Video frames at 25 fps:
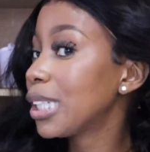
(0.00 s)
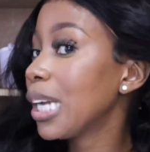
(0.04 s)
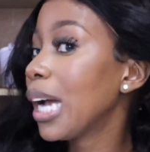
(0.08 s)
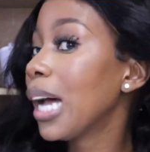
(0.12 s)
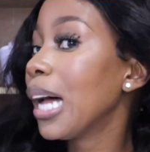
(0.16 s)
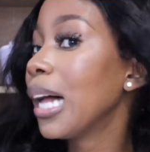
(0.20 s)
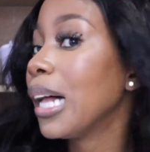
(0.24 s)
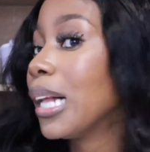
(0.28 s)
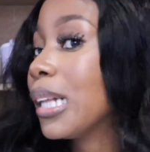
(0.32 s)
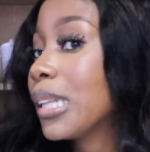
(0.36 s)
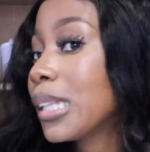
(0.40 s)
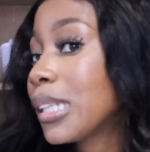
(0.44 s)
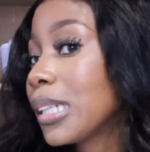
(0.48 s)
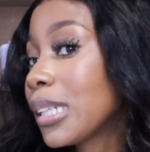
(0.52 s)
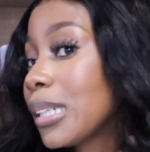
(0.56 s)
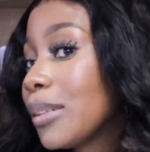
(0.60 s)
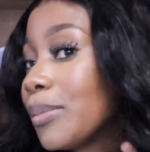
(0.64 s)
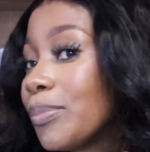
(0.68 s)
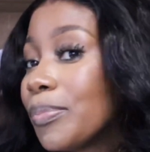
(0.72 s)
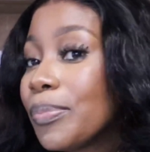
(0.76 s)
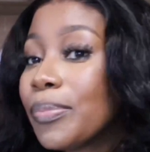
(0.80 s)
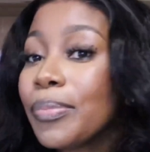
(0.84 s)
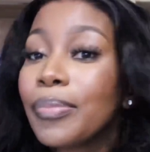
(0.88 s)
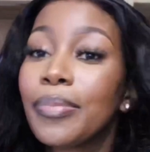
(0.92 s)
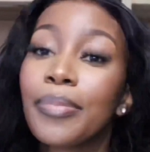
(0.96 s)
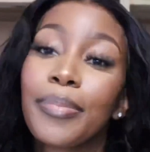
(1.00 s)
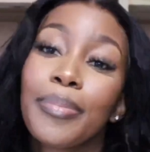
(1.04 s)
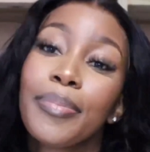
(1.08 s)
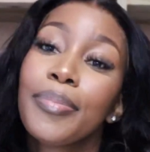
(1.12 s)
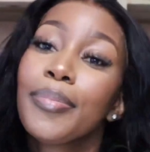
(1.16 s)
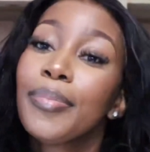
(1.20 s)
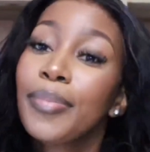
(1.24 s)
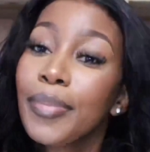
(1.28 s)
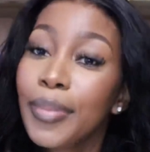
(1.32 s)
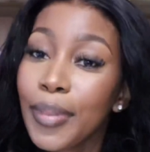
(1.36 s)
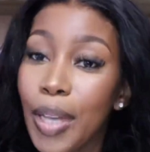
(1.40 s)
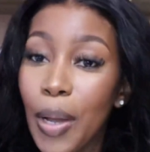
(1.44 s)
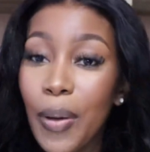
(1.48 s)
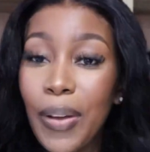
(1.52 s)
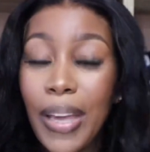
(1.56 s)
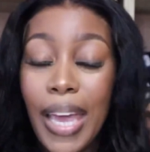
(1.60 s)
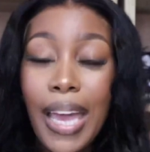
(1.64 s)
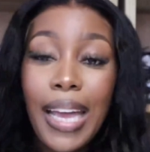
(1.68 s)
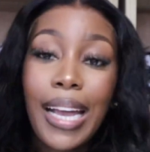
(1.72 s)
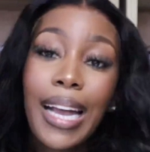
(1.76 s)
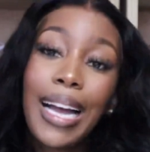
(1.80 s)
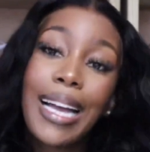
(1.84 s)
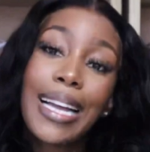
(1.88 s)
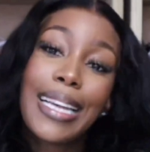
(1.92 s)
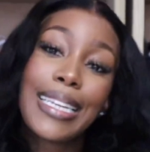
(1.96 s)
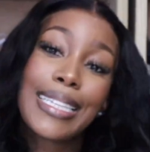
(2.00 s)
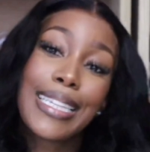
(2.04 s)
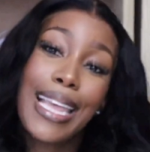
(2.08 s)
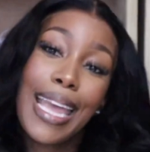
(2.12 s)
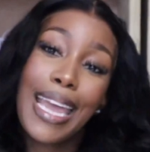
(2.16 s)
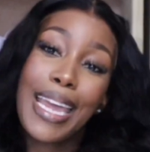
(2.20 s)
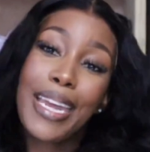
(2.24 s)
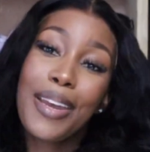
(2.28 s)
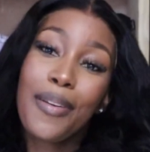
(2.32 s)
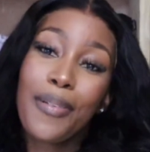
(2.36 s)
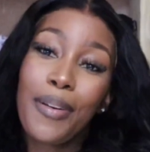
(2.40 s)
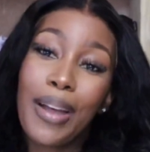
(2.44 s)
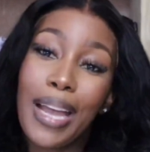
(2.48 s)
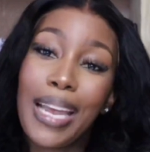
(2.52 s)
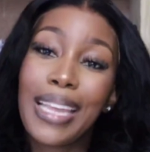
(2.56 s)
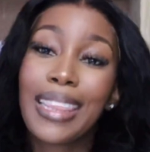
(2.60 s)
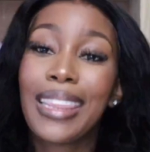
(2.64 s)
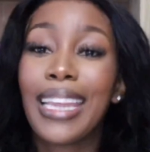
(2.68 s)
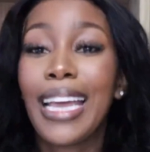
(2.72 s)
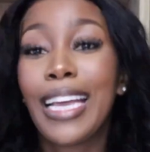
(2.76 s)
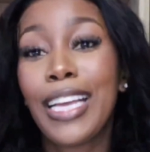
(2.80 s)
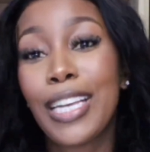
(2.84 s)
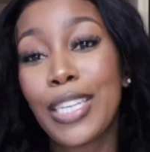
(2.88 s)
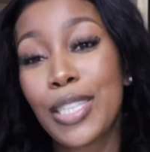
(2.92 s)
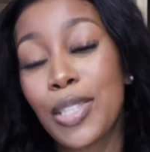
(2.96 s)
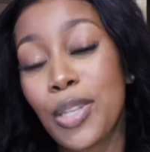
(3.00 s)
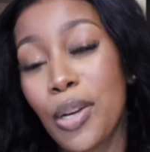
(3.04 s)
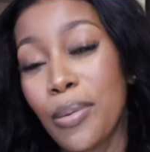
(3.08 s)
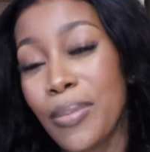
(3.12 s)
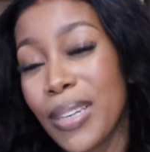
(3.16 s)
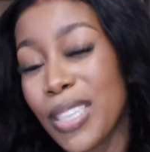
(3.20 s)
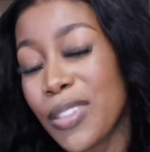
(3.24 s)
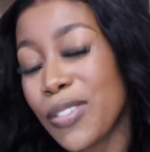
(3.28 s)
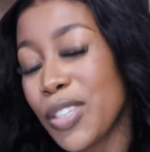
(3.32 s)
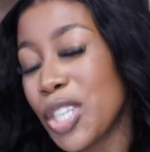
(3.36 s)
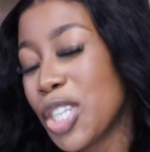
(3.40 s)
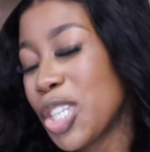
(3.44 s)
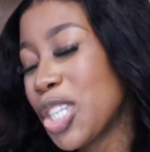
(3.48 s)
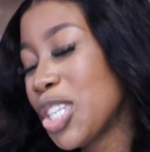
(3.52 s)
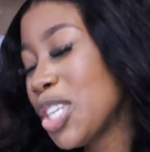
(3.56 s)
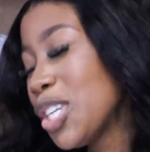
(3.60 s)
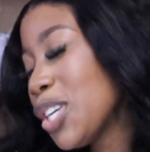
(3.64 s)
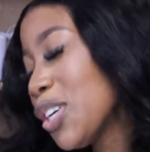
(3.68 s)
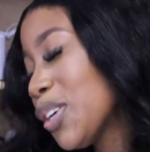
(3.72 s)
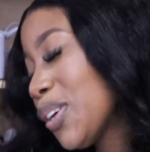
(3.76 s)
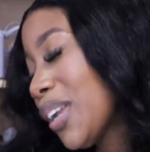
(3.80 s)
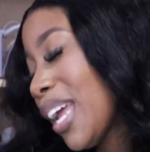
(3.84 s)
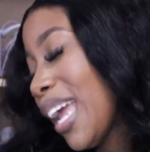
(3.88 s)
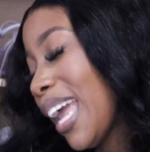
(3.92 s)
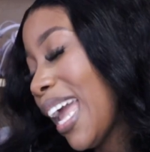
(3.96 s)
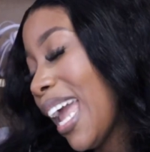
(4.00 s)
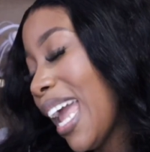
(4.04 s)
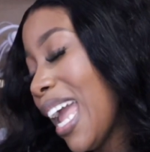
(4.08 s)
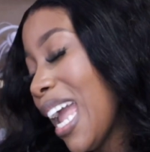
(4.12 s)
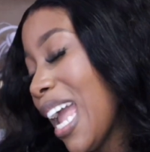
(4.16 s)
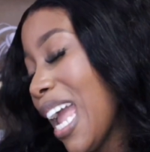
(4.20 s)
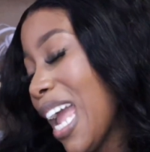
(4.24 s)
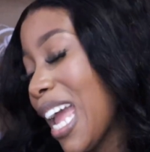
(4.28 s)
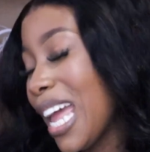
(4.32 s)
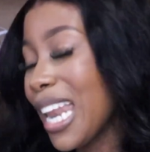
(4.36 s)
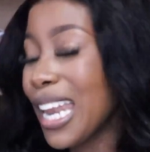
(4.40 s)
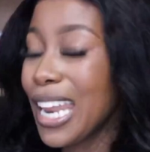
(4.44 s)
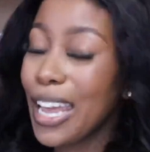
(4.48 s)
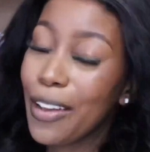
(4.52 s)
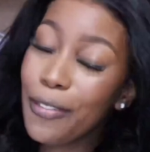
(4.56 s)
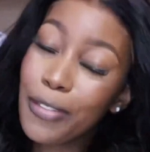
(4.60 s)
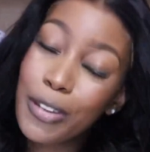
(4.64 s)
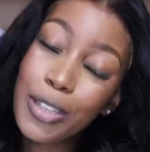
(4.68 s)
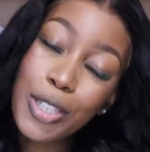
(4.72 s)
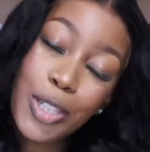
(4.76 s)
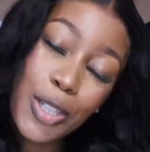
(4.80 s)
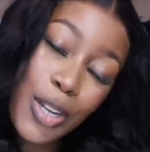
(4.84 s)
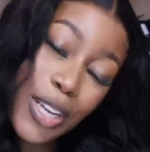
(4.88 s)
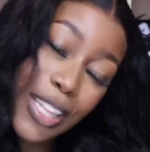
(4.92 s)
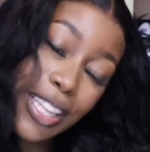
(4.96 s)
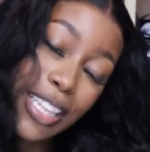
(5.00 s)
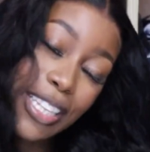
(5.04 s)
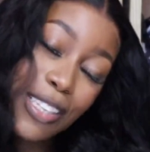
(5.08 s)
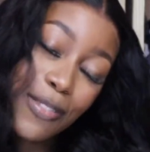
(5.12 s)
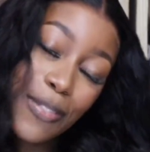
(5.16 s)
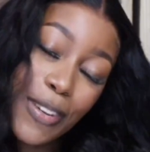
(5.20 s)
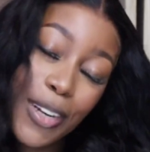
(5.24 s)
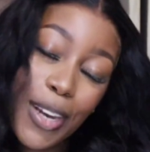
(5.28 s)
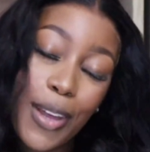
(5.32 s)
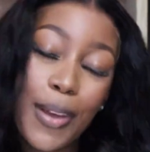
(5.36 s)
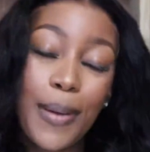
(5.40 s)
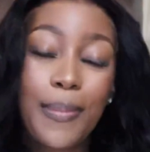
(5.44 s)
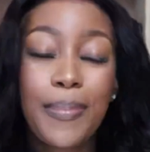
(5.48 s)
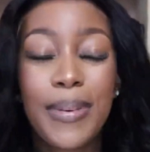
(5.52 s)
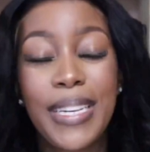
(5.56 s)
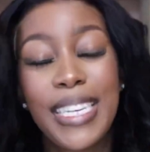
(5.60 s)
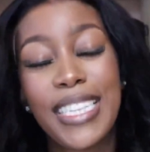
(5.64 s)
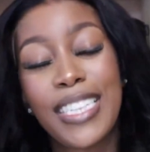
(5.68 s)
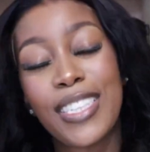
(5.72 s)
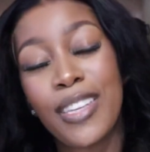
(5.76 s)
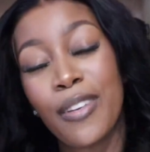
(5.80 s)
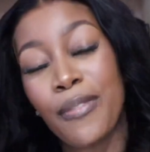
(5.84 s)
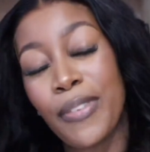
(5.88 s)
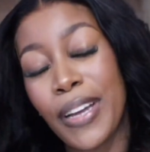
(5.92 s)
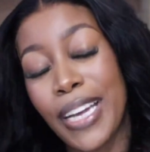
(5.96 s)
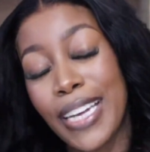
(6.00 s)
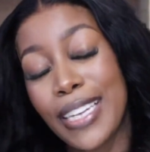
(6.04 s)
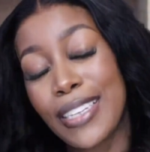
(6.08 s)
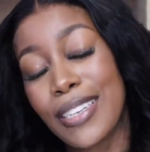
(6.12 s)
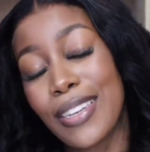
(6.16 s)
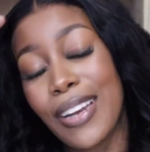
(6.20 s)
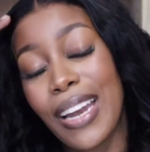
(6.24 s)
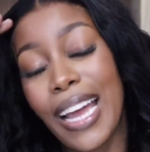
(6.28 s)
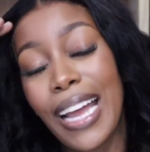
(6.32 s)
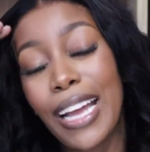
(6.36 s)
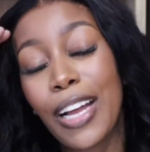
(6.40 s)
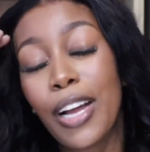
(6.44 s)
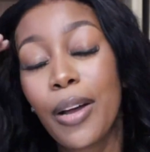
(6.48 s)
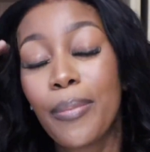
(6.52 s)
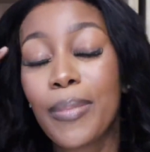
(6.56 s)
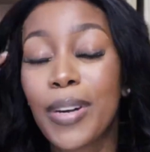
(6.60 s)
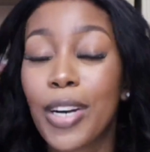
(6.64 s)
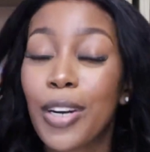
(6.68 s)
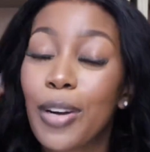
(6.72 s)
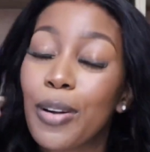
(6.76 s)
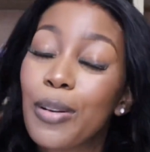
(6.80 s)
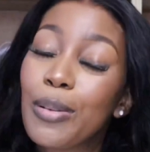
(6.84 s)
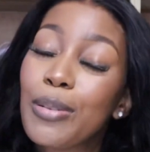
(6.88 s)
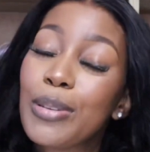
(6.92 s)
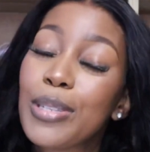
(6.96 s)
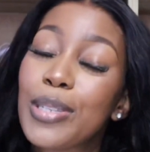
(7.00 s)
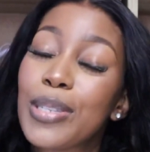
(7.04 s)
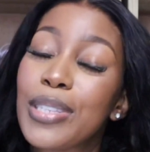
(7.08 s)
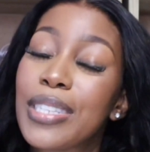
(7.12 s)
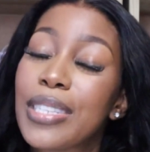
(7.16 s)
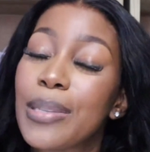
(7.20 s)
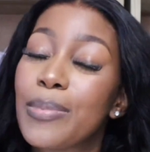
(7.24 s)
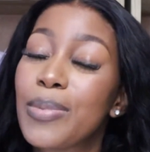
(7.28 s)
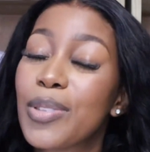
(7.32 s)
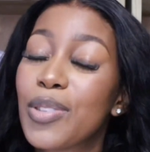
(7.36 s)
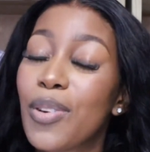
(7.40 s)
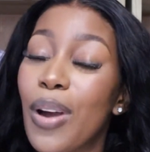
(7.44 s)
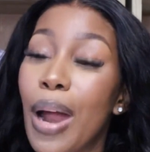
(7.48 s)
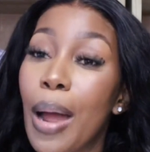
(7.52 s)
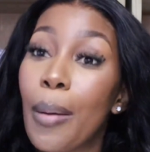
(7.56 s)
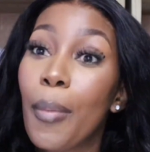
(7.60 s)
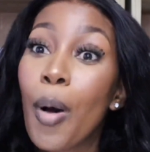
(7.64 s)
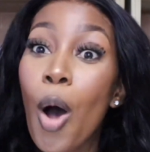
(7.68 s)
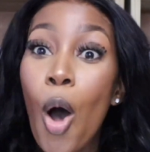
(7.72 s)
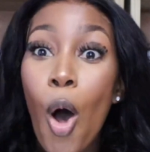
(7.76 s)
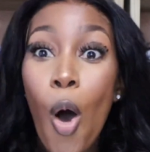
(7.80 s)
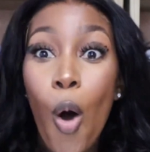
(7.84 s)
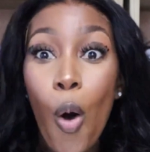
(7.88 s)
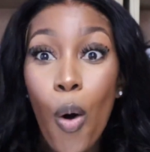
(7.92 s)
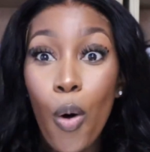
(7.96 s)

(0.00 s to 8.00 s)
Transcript: child. Okay guys, anyway, thank you so much for tuning in. If you enjoyed this video, please don't forget to like, comment, and also subscribe.